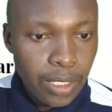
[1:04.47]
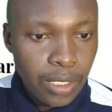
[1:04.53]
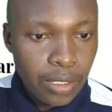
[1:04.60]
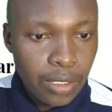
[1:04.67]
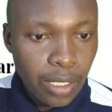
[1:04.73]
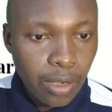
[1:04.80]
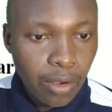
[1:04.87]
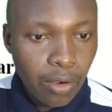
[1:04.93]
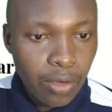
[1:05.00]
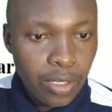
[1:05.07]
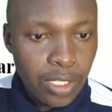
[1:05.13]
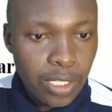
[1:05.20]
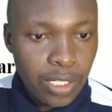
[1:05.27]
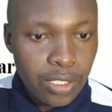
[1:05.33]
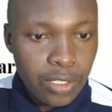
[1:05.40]
the
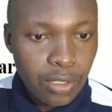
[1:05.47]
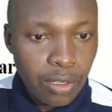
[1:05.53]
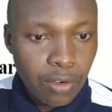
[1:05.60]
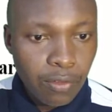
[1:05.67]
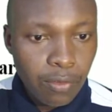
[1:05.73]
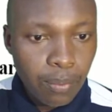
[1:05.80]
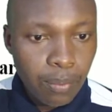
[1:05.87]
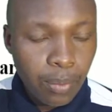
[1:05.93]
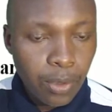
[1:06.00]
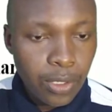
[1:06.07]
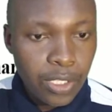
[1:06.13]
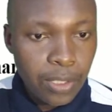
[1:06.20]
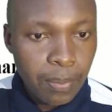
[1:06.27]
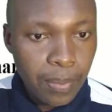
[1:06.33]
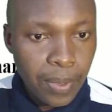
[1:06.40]
coordinates of
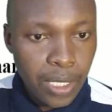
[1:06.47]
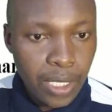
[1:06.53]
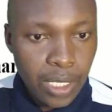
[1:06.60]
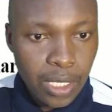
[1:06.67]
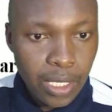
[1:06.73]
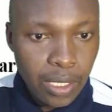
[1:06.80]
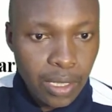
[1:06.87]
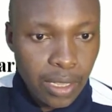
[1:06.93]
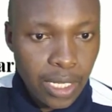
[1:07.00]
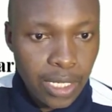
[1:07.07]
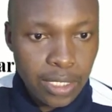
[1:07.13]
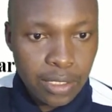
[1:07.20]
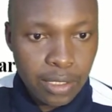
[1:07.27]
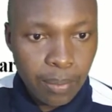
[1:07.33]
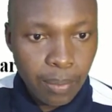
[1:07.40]
point P, that
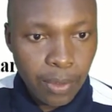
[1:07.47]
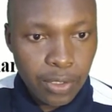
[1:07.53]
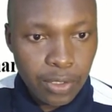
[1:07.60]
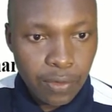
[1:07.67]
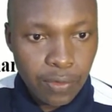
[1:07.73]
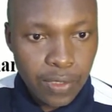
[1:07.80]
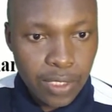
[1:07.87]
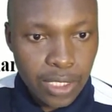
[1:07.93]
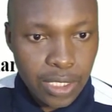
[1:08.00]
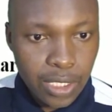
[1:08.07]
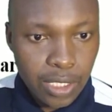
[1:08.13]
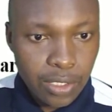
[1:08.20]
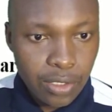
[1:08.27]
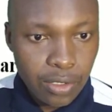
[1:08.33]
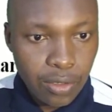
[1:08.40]
is the point of
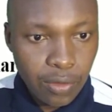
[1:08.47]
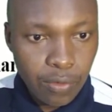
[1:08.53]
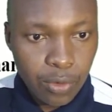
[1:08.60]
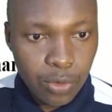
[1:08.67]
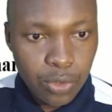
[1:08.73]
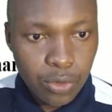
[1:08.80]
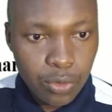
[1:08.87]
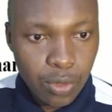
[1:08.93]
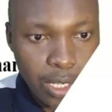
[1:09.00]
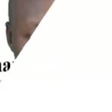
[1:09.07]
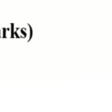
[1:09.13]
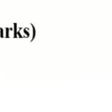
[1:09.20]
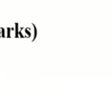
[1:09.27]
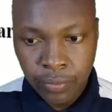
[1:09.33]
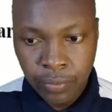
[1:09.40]
intersection of those two
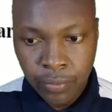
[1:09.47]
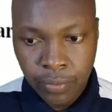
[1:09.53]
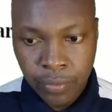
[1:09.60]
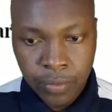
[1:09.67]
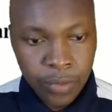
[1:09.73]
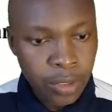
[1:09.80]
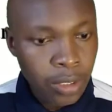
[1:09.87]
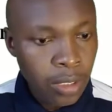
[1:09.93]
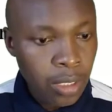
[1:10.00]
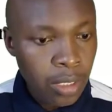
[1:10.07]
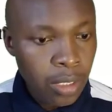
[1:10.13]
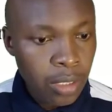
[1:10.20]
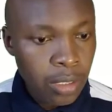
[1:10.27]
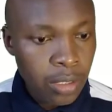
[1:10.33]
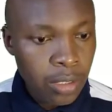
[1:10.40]
curves.
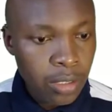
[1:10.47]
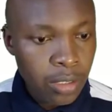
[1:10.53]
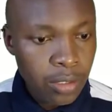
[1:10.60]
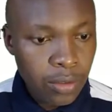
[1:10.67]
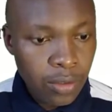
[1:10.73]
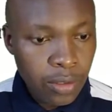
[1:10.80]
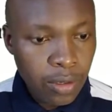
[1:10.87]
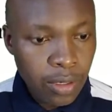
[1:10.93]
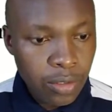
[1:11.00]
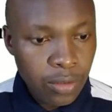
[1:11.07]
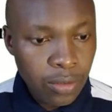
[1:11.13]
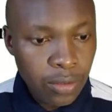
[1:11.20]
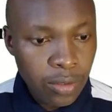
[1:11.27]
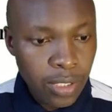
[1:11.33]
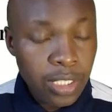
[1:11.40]
So in order
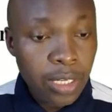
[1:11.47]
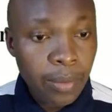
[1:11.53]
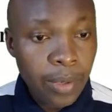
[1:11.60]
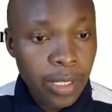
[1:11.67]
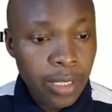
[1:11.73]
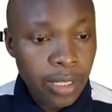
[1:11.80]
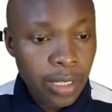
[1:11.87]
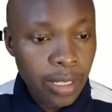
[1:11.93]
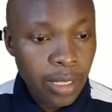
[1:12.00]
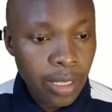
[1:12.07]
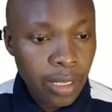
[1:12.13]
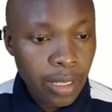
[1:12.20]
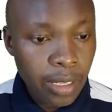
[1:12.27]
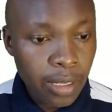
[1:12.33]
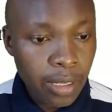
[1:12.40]
to determine
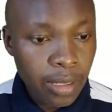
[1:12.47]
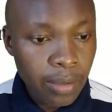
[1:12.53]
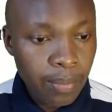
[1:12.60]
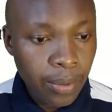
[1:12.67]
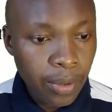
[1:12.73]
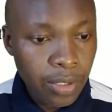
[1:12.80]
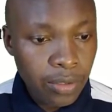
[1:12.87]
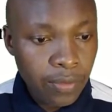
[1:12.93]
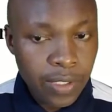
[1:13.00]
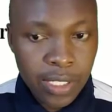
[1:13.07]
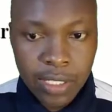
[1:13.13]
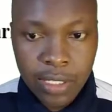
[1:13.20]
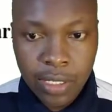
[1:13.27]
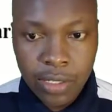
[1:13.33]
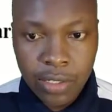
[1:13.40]
the point of
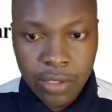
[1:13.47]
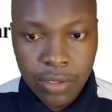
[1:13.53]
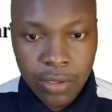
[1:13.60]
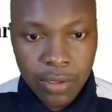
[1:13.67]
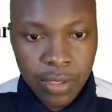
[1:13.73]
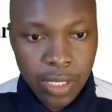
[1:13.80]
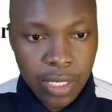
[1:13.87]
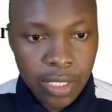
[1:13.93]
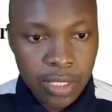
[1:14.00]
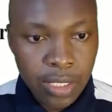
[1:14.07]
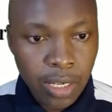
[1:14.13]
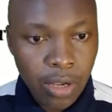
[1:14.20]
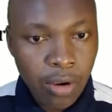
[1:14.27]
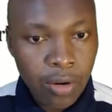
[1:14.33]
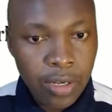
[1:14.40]
intersection, that is the
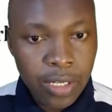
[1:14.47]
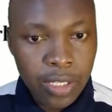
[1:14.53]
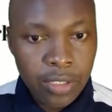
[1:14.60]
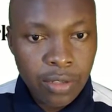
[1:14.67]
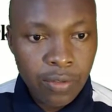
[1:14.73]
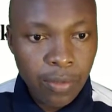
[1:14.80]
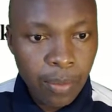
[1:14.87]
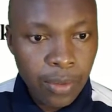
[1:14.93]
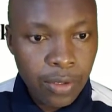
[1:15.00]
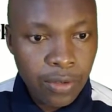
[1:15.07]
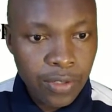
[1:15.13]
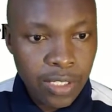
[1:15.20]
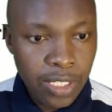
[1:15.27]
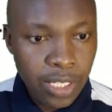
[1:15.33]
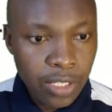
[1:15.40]
coordinates of the point of
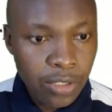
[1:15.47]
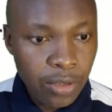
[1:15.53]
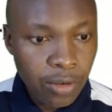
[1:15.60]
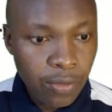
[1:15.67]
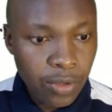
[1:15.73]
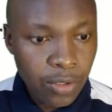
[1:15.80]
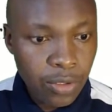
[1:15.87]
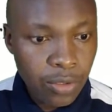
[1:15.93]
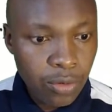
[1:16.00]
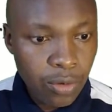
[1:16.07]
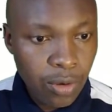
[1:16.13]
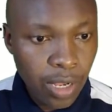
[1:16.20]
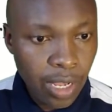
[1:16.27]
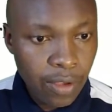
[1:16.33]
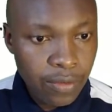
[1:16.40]
intersection of the two
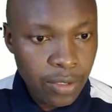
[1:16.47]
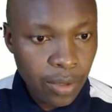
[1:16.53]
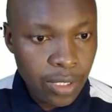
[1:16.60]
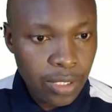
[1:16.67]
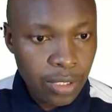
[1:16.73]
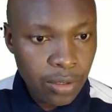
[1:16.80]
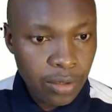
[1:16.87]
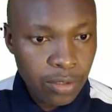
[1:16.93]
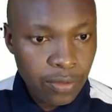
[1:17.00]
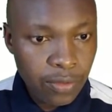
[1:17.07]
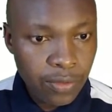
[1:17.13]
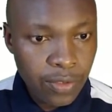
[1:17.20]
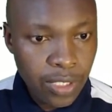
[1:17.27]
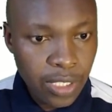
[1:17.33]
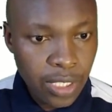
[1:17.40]
curves, y is equals to
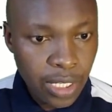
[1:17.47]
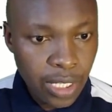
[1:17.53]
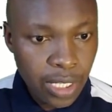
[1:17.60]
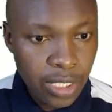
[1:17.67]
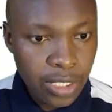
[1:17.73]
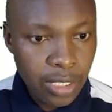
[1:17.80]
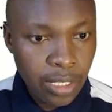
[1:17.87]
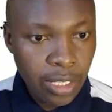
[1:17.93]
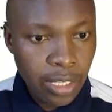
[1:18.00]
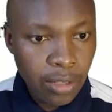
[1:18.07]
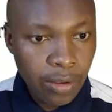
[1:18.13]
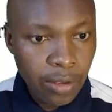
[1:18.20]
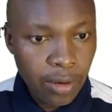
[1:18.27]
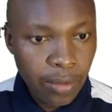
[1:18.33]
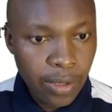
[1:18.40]
15x and the other one y
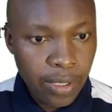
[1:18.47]
is equals